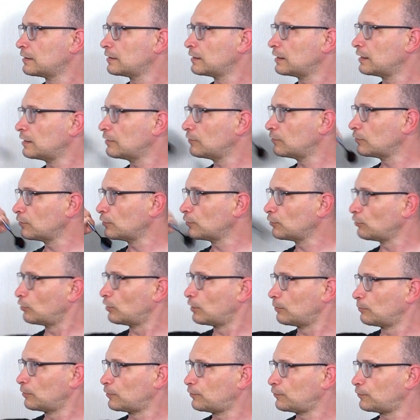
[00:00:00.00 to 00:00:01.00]
even though
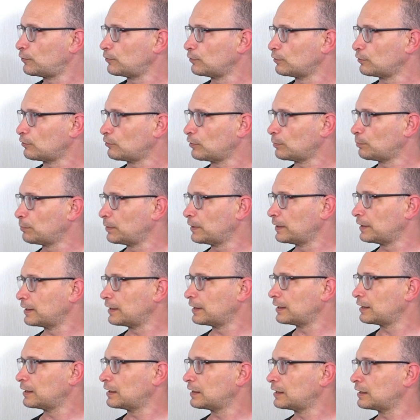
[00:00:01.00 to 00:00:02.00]
I'm a front
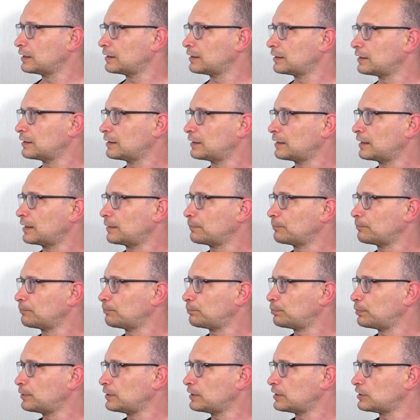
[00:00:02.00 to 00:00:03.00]
gripper, I'm
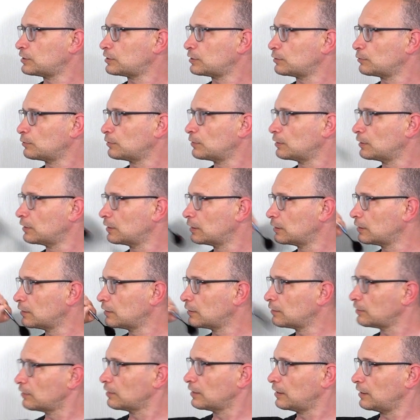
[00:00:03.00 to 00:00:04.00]
pretty sure
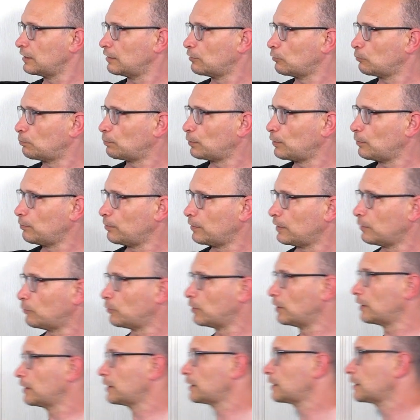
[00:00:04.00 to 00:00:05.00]
it'll probably
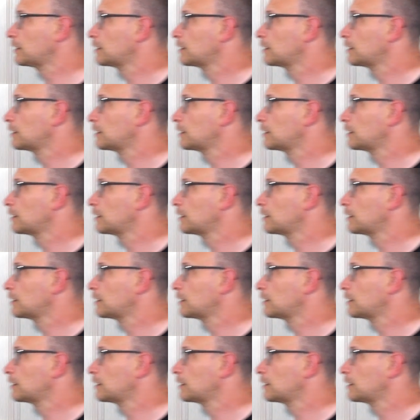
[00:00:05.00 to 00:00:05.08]
work.